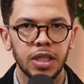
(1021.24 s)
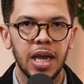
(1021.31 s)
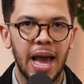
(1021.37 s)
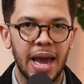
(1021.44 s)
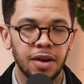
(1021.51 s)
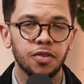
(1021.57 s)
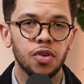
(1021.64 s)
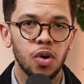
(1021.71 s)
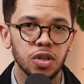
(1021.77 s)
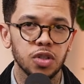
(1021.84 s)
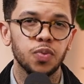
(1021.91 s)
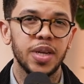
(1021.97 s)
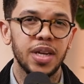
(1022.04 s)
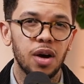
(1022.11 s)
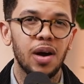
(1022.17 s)
And of course,
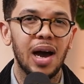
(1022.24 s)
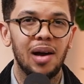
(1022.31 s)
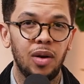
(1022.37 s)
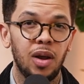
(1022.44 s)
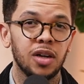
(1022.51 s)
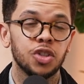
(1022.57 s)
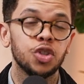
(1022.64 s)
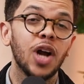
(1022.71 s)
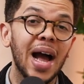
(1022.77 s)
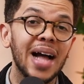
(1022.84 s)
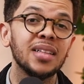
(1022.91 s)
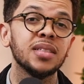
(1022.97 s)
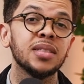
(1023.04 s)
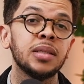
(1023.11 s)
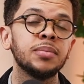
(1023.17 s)
we know how long
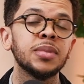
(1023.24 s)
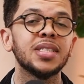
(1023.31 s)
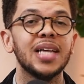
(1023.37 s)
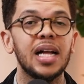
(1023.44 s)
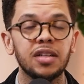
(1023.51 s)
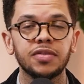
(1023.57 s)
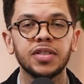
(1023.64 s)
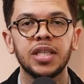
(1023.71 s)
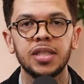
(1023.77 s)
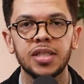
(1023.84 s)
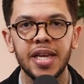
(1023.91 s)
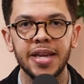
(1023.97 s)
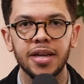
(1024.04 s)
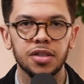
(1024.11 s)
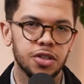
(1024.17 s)
trials themselves can
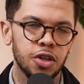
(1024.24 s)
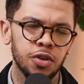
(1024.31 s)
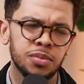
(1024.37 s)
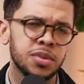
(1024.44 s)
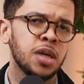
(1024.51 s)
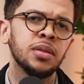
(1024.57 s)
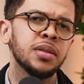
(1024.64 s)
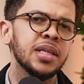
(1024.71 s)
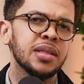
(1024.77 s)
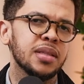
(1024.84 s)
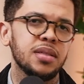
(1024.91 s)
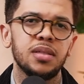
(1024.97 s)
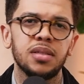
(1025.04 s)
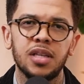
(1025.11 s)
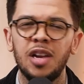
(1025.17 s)
take. So don't think
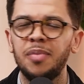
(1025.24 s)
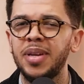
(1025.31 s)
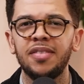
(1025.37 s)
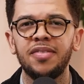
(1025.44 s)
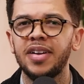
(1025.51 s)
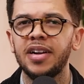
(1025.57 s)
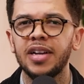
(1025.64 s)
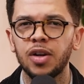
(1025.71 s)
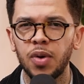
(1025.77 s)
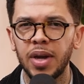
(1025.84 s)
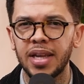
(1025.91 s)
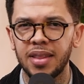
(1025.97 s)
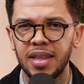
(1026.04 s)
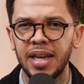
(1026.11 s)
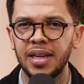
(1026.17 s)
this is going to be a very
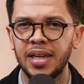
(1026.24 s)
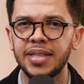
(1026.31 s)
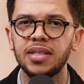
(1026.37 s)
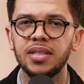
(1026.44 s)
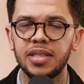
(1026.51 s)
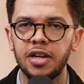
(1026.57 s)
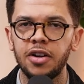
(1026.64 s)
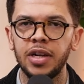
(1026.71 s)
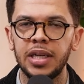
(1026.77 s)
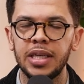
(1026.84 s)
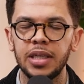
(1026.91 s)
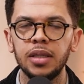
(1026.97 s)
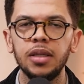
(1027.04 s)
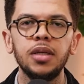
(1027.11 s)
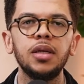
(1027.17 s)
quick thing
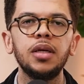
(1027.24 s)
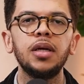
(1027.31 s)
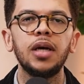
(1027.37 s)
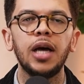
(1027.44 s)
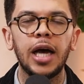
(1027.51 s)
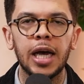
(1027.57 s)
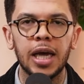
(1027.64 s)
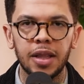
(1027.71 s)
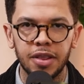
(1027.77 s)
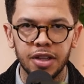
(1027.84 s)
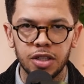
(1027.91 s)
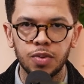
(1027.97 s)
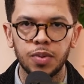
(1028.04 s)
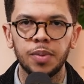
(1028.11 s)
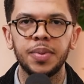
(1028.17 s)
necessarily.
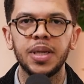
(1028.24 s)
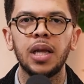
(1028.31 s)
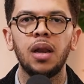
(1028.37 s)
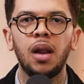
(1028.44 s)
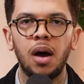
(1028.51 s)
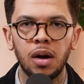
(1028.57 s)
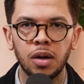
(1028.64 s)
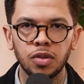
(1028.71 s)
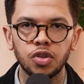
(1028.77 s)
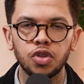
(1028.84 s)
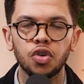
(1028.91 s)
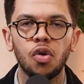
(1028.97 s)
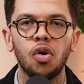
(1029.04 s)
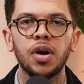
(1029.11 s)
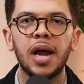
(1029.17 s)
This will be a long,
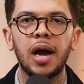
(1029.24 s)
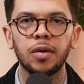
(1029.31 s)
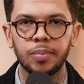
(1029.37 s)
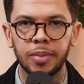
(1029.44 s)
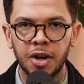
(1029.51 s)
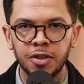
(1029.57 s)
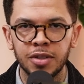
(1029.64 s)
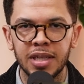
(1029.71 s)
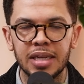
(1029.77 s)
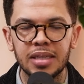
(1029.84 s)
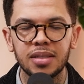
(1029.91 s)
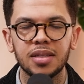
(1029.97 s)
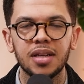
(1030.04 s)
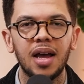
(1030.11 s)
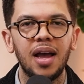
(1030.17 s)
drawn-out
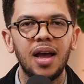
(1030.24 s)
process.